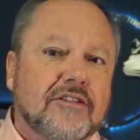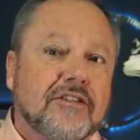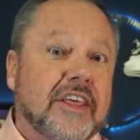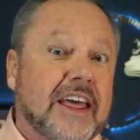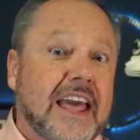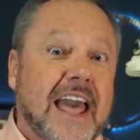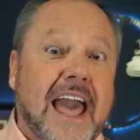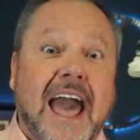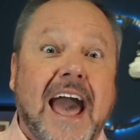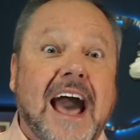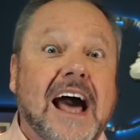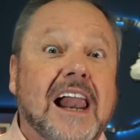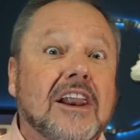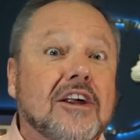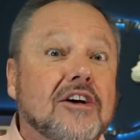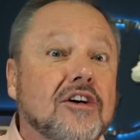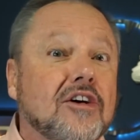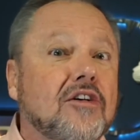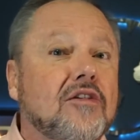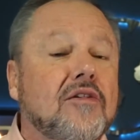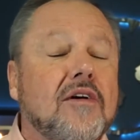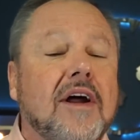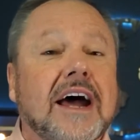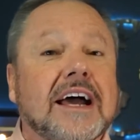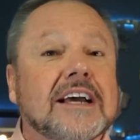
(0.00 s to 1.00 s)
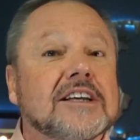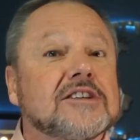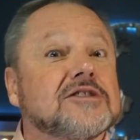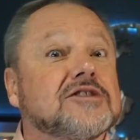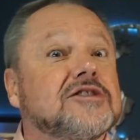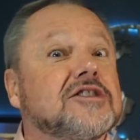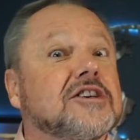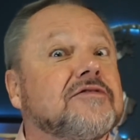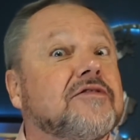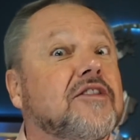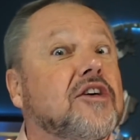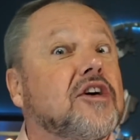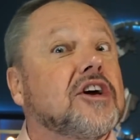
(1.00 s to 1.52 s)
They allegorized
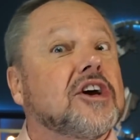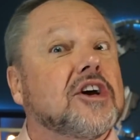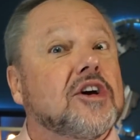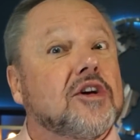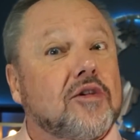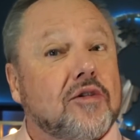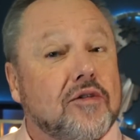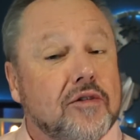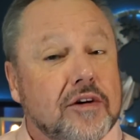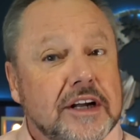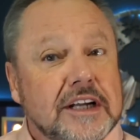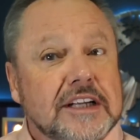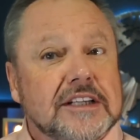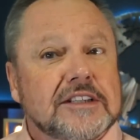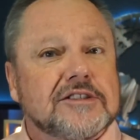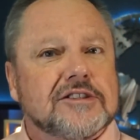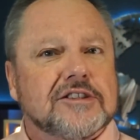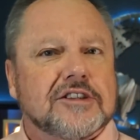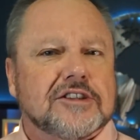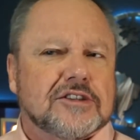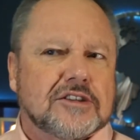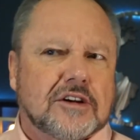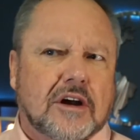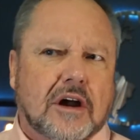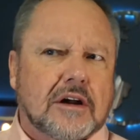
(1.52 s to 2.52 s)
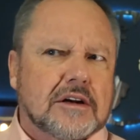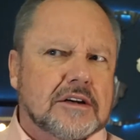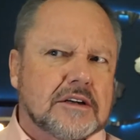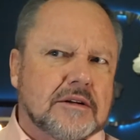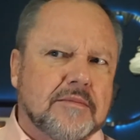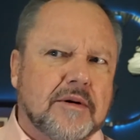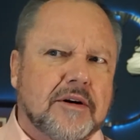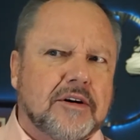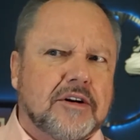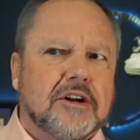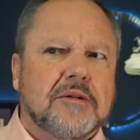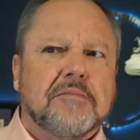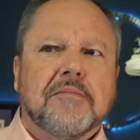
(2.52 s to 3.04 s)
the very creeds that talked
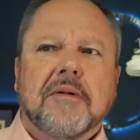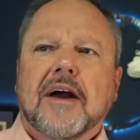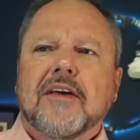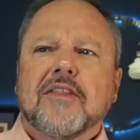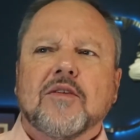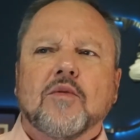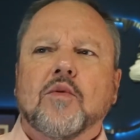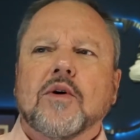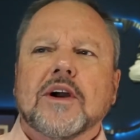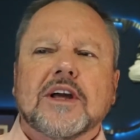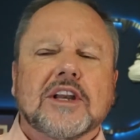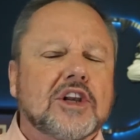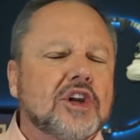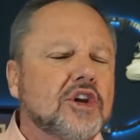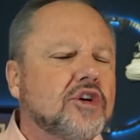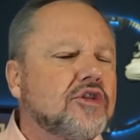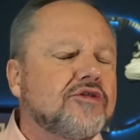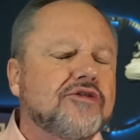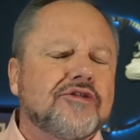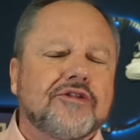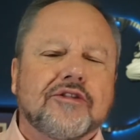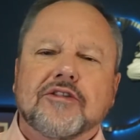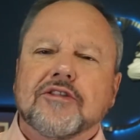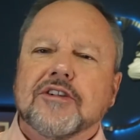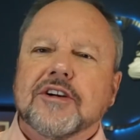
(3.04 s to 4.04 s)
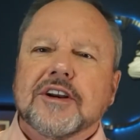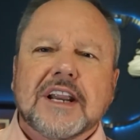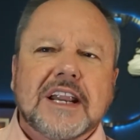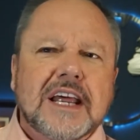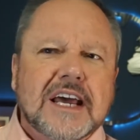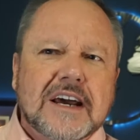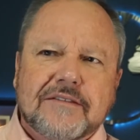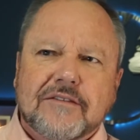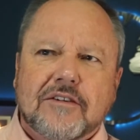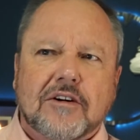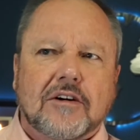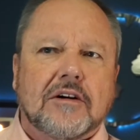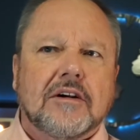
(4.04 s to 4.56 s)
about it. By the way, Luther
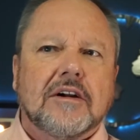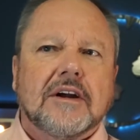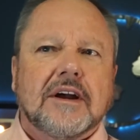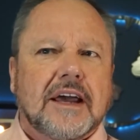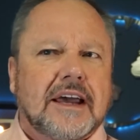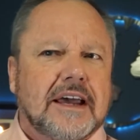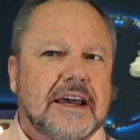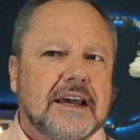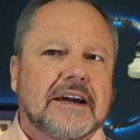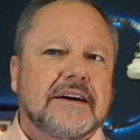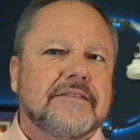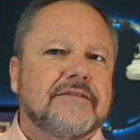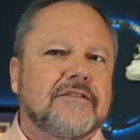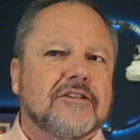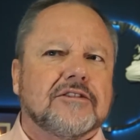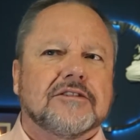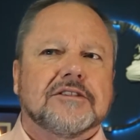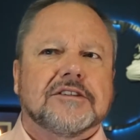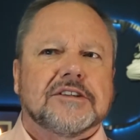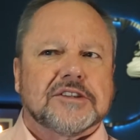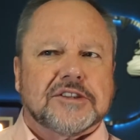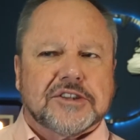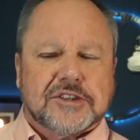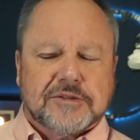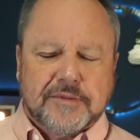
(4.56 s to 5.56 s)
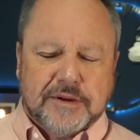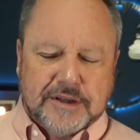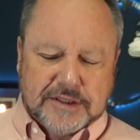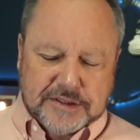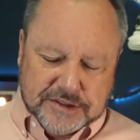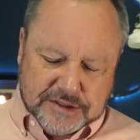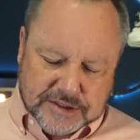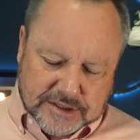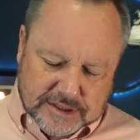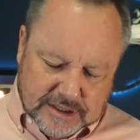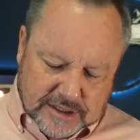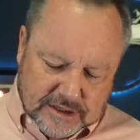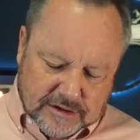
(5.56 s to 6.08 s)
never, ever
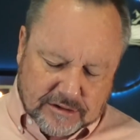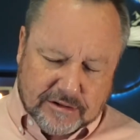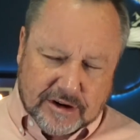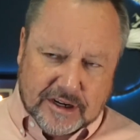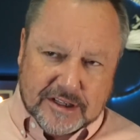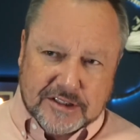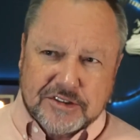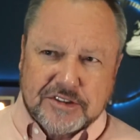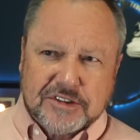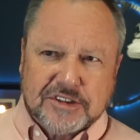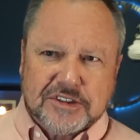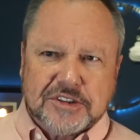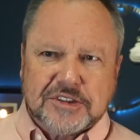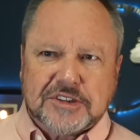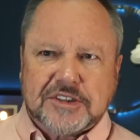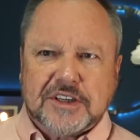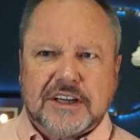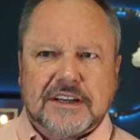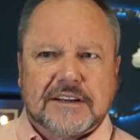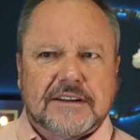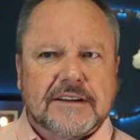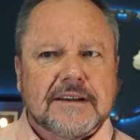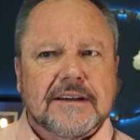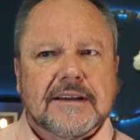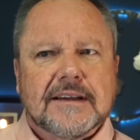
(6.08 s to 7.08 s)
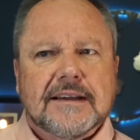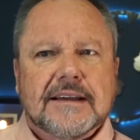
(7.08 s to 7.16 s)
dismissed Christ's descent.